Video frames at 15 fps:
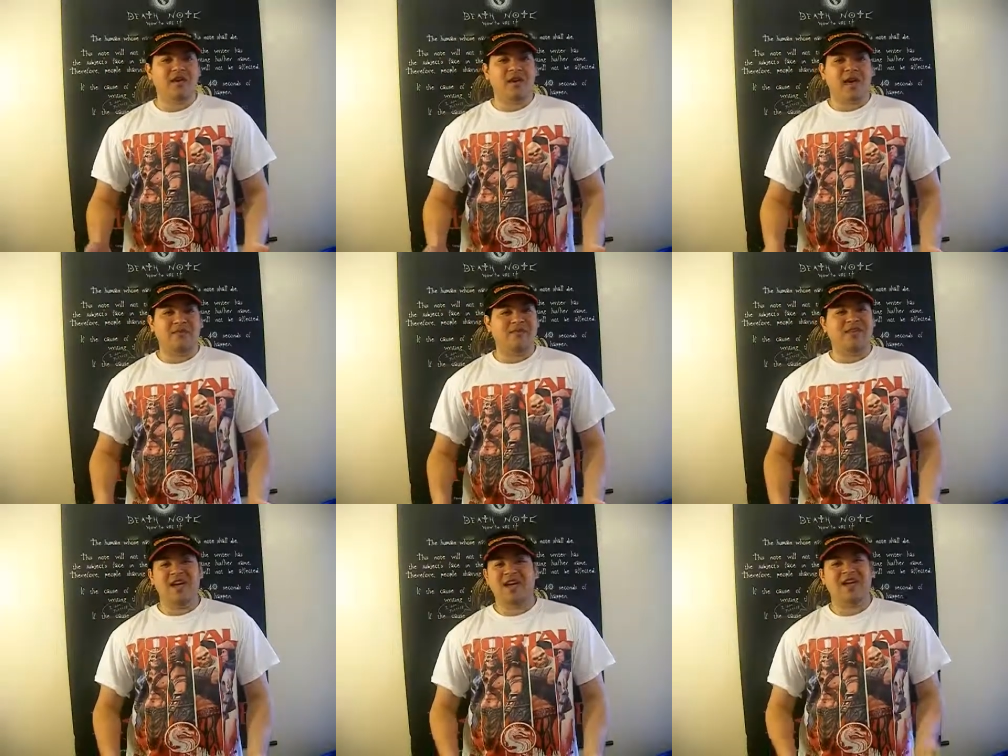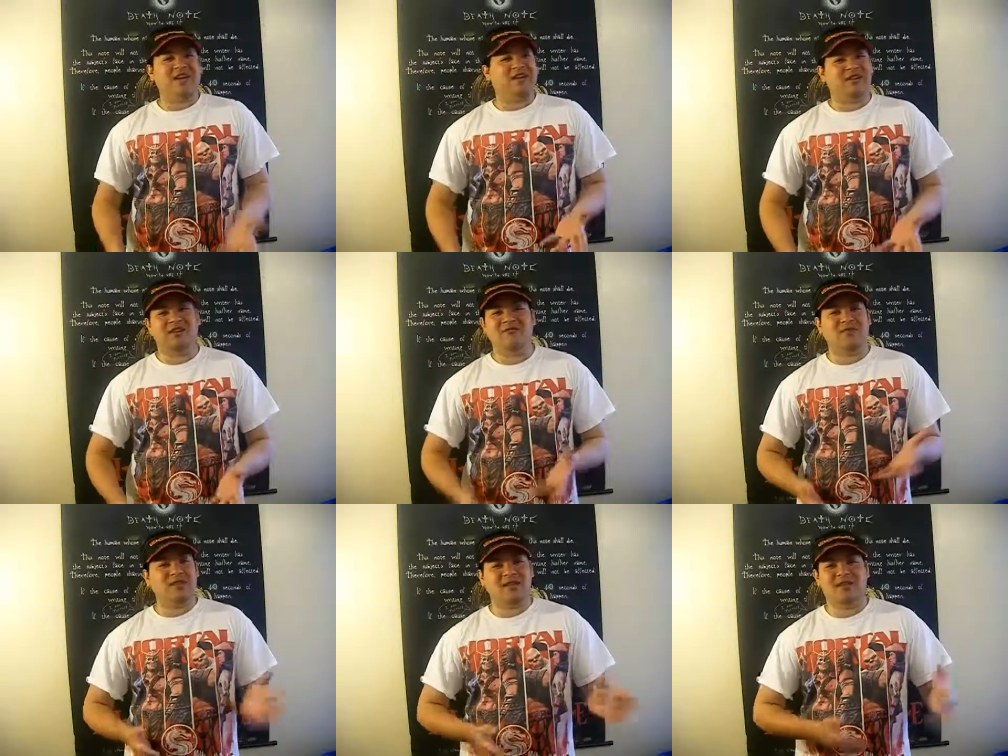I mean, Hades
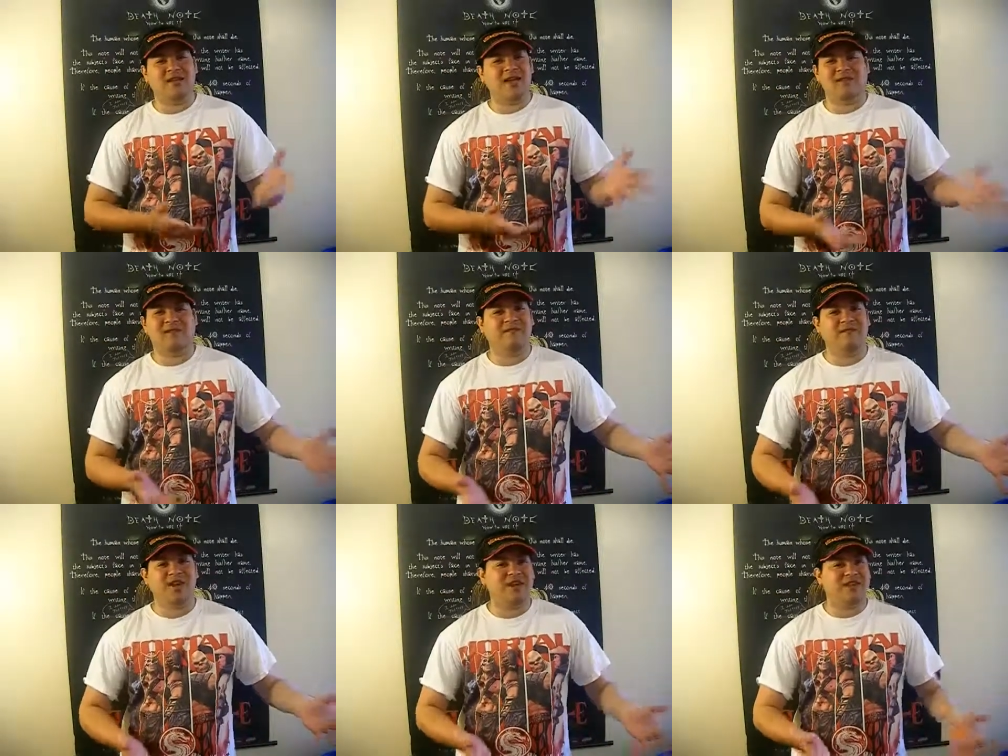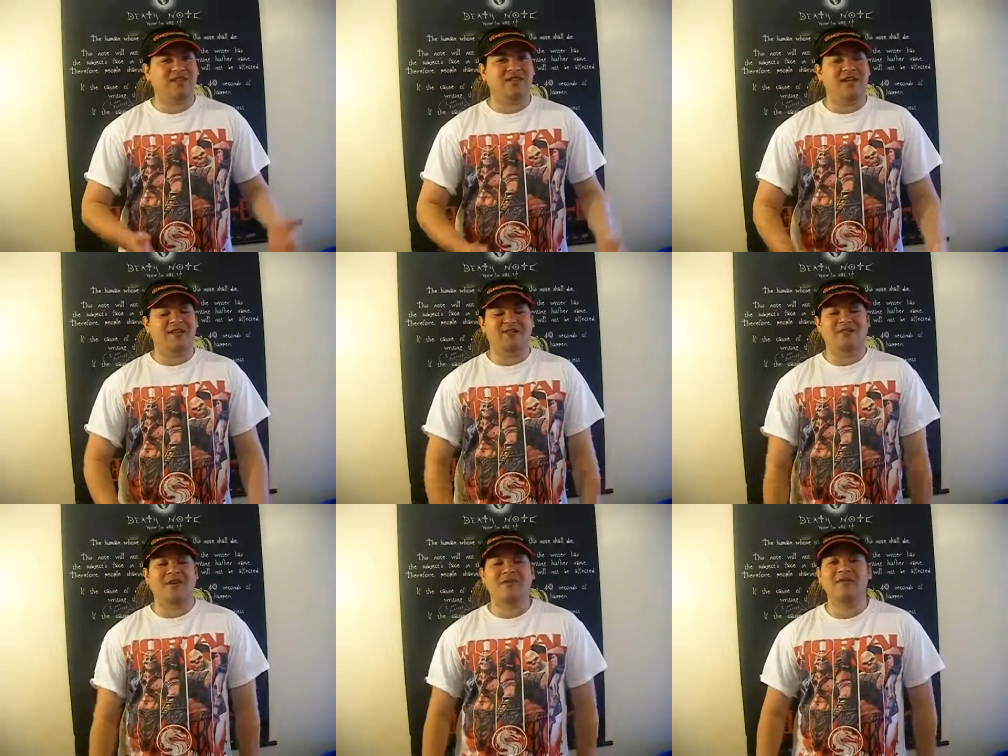doesn't really classify as
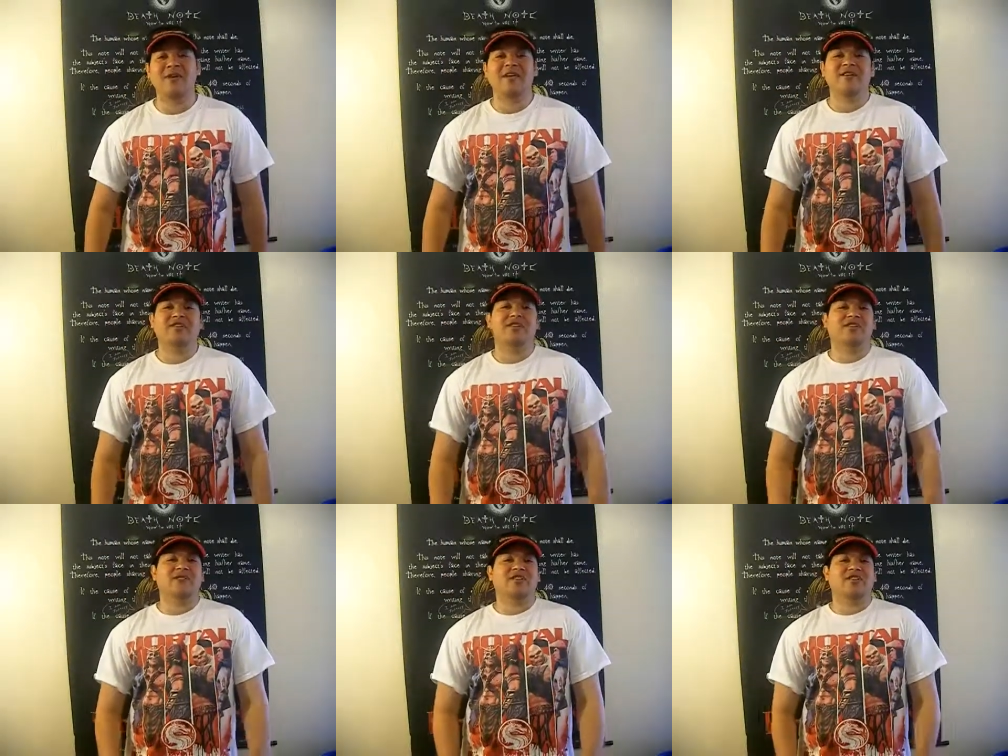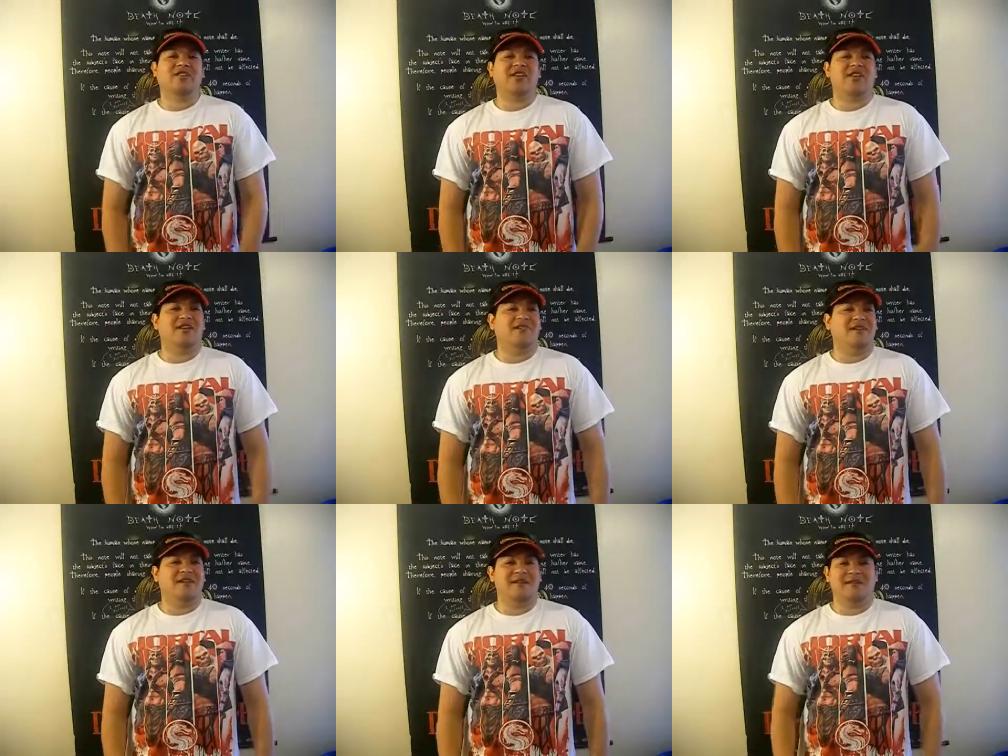that, so so it's
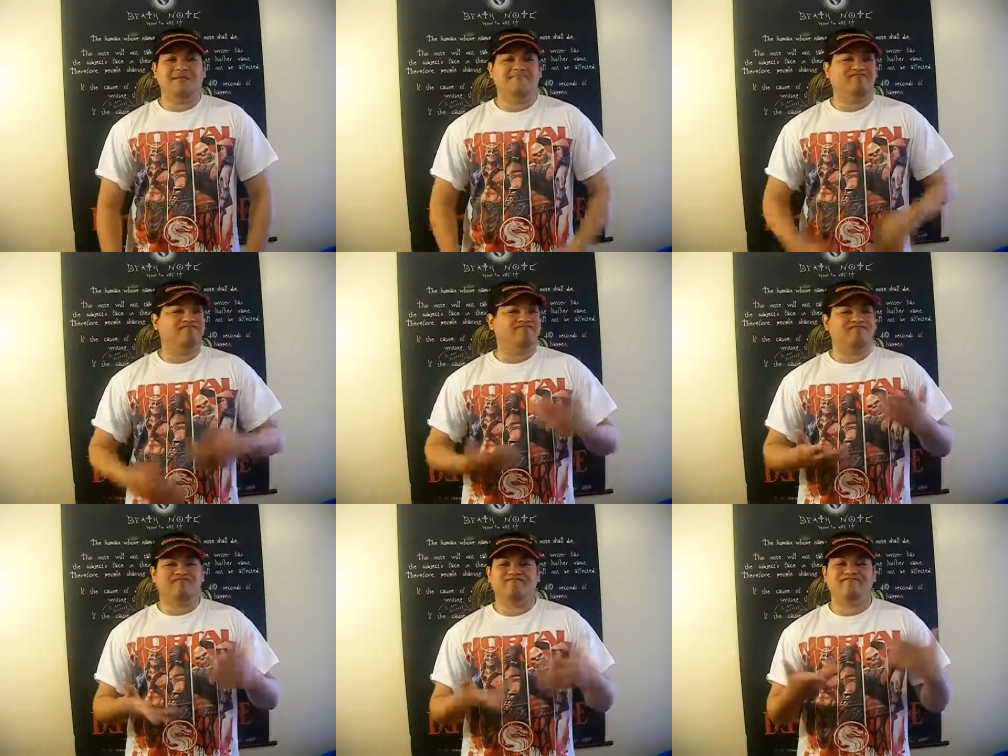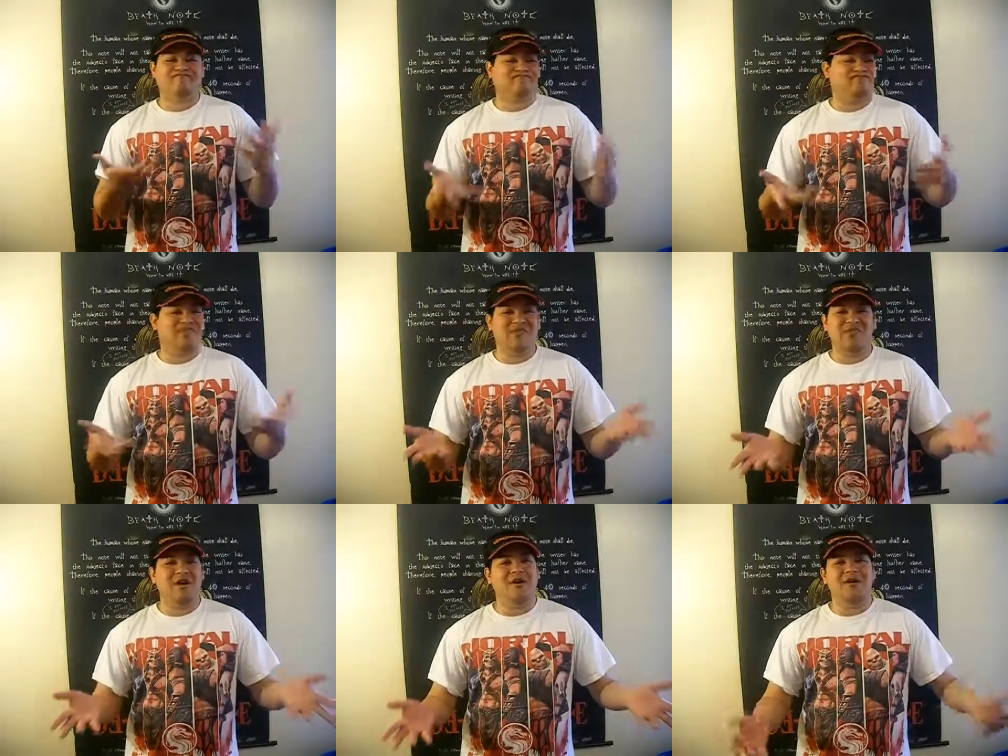like, um,
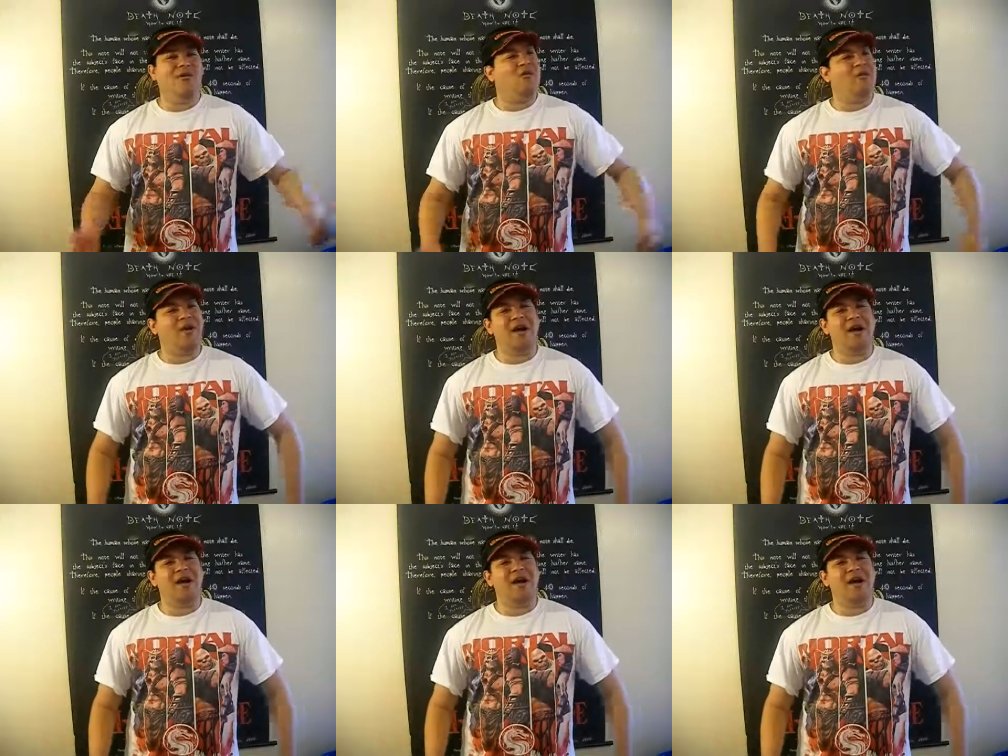no,